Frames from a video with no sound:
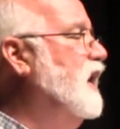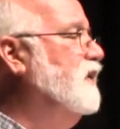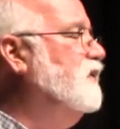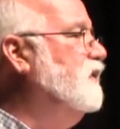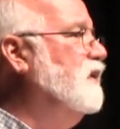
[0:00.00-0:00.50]

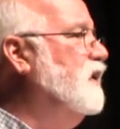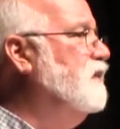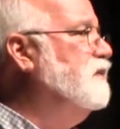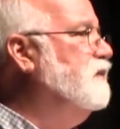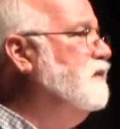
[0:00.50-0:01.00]
has
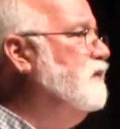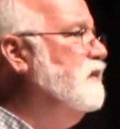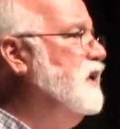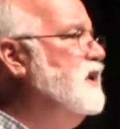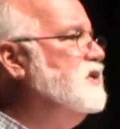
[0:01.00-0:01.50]
uh,
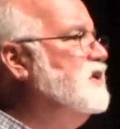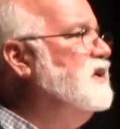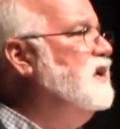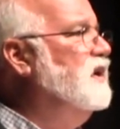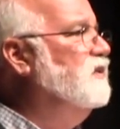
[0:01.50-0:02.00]
inched
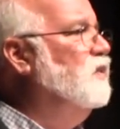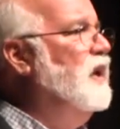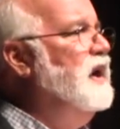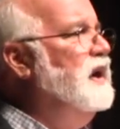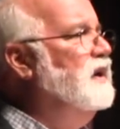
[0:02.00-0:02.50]
his
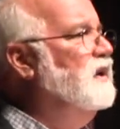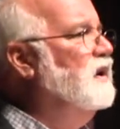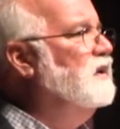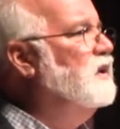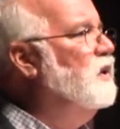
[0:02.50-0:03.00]
way
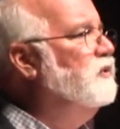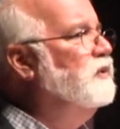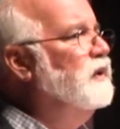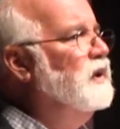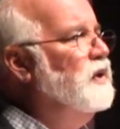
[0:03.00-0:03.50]
uh,
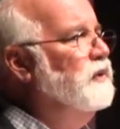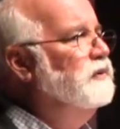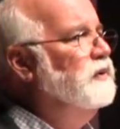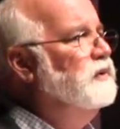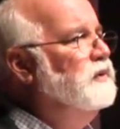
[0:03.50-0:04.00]
closer and
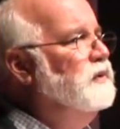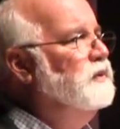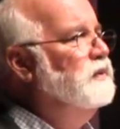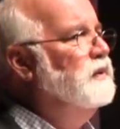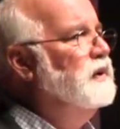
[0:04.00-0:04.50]
closer
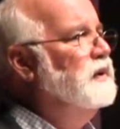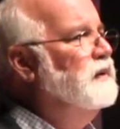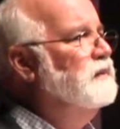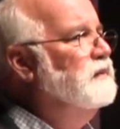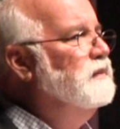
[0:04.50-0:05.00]
to uh,
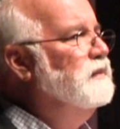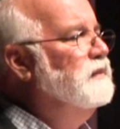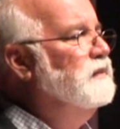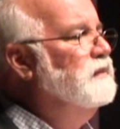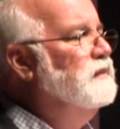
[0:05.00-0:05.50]

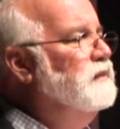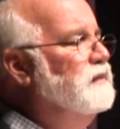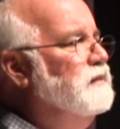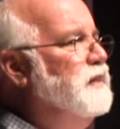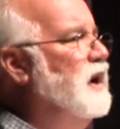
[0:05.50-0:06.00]

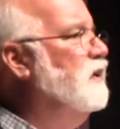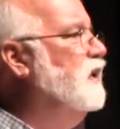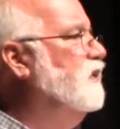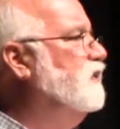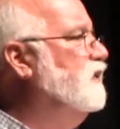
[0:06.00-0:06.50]

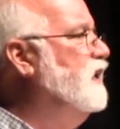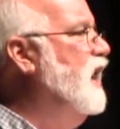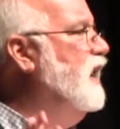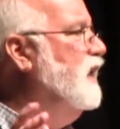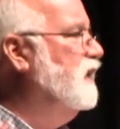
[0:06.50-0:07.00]
perilous
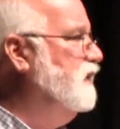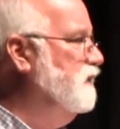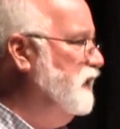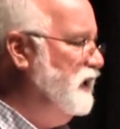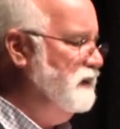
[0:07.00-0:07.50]
gang
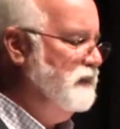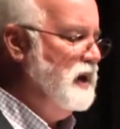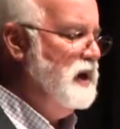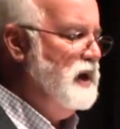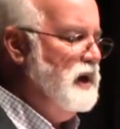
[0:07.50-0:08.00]
activity.
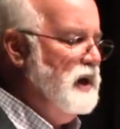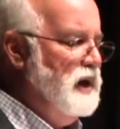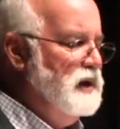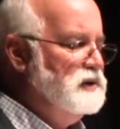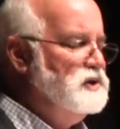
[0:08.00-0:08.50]

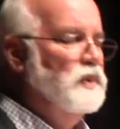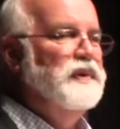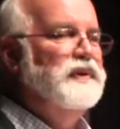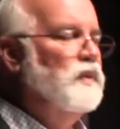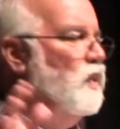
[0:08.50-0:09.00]
And so
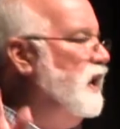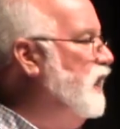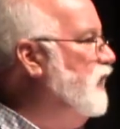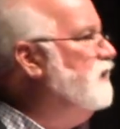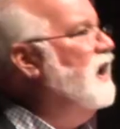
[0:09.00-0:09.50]
with one
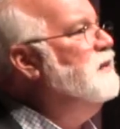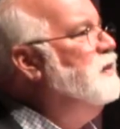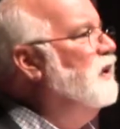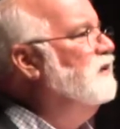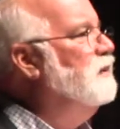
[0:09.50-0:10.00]
at a time, he
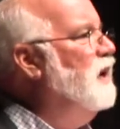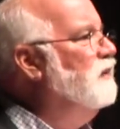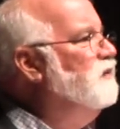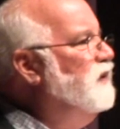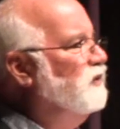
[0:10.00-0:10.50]
brings them out.
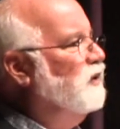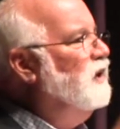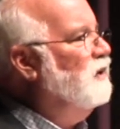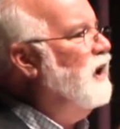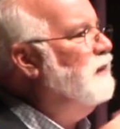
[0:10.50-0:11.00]
And Phil sort
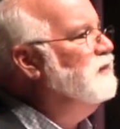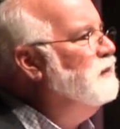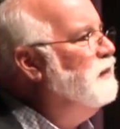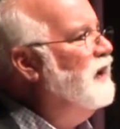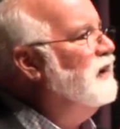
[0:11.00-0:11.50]
of grabs
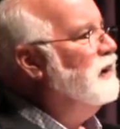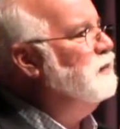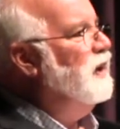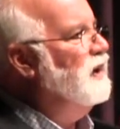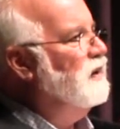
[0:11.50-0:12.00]
them by the
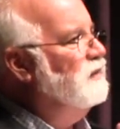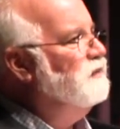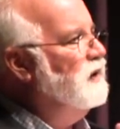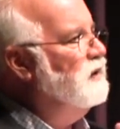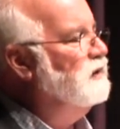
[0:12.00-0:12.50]
lapel
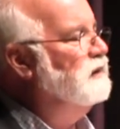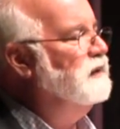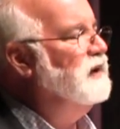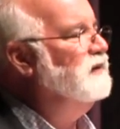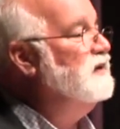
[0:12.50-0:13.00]
figuratively,
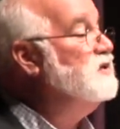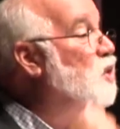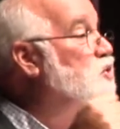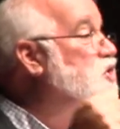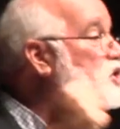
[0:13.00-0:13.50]
and he says,
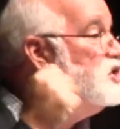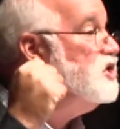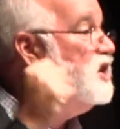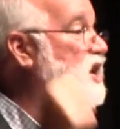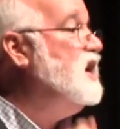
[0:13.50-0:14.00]
don't you
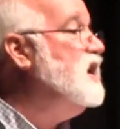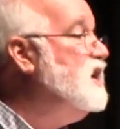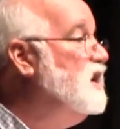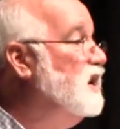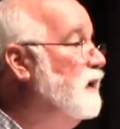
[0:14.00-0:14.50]
see